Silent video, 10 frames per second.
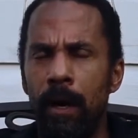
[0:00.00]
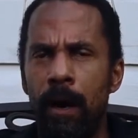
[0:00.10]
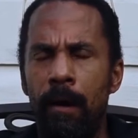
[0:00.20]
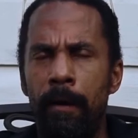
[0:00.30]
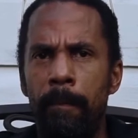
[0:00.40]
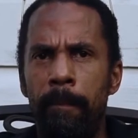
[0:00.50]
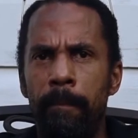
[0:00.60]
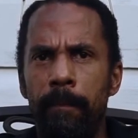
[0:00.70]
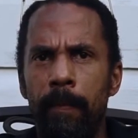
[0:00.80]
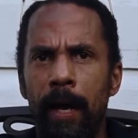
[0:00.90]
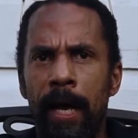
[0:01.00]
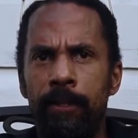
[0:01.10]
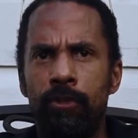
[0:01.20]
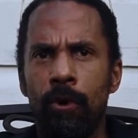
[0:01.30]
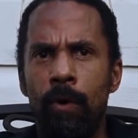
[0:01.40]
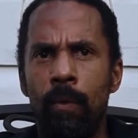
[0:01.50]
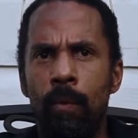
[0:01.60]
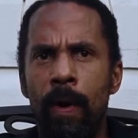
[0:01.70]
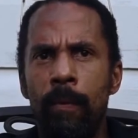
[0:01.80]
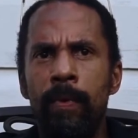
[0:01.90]
And so
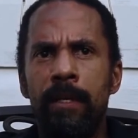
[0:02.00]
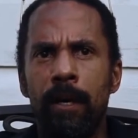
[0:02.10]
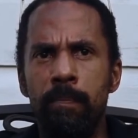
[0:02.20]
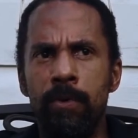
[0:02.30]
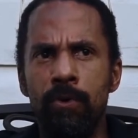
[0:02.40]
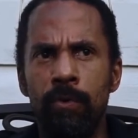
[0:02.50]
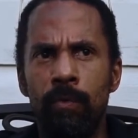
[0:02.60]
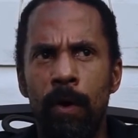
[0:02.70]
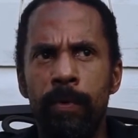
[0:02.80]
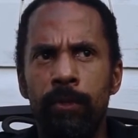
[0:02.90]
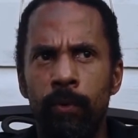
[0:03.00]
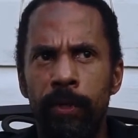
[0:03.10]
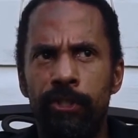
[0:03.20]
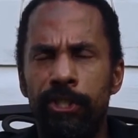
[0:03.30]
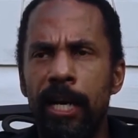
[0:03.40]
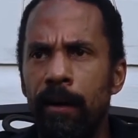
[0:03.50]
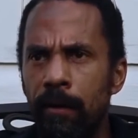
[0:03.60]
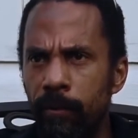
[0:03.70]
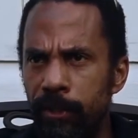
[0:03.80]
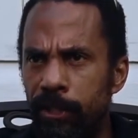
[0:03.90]
when we commune, what we do is share.
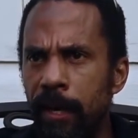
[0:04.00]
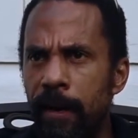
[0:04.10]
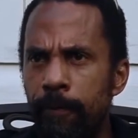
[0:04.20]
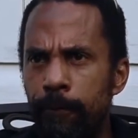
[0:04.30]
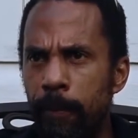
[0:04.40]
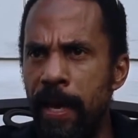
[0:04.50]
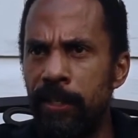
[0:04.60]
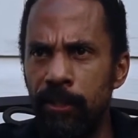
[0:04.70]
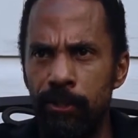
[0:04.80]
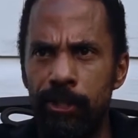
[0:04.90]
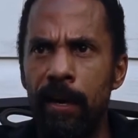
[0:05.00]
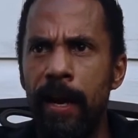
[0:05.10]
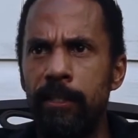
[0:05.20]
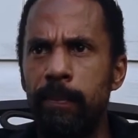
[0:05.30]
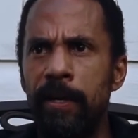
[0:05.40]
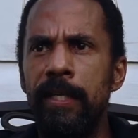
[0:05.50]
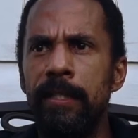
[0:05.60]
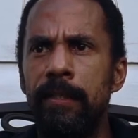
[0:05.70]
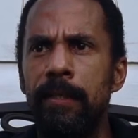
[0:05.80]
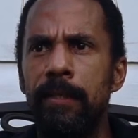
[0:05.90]
We share information, share
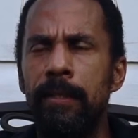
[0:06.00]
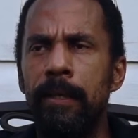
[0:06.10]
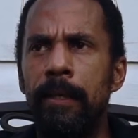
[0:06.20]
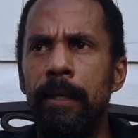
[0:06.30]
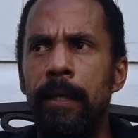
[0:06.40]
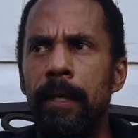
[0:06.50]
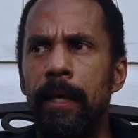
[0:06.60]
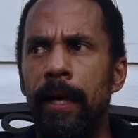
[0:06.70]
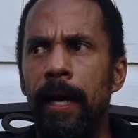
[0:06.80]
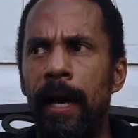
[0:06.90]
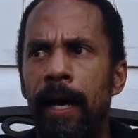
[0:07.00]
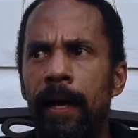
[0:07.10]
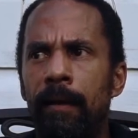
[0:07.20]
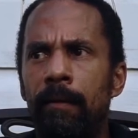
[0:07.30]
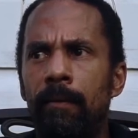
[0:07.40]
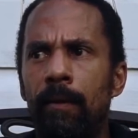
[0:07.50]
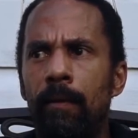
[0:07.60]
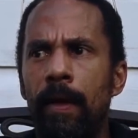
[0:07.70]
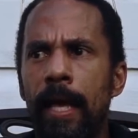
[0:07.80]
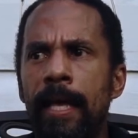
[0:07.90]
experiences. And
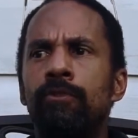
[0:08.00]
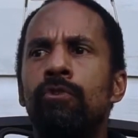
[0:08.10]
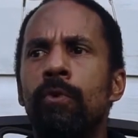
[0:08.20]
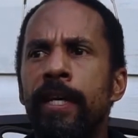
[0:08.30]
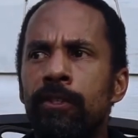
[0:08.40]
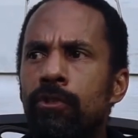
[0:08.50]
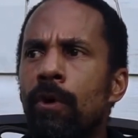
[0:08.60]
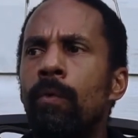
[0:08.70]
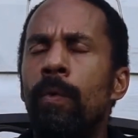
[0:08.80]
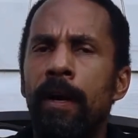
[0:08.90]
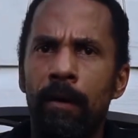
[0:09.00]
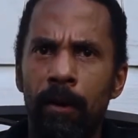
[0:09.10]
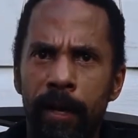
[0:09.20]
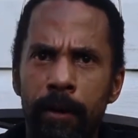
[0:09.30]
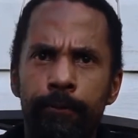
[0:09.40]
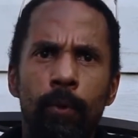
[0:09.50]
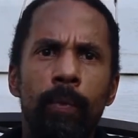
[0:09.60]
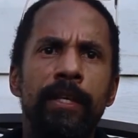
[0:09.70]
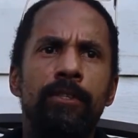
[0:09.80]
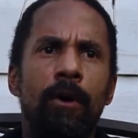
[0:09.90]
in doing so, we are looking for
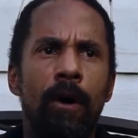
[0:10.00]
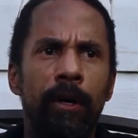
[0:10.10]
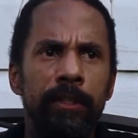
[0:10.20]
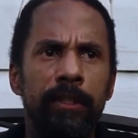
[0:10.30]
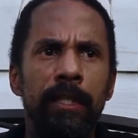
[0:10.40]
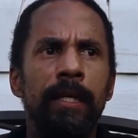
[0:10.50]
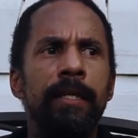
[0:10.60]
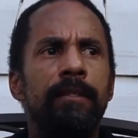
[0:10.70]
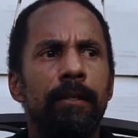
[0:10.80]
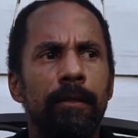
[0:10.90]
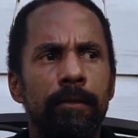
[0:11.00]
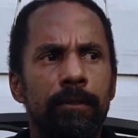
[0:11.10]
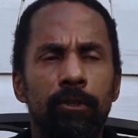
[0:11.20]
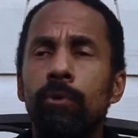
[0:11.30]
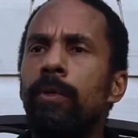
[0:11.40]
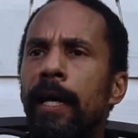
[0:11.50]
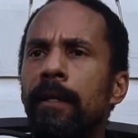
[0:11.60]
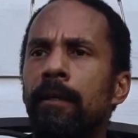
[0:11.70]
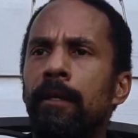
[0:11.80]
ways constantly to do that.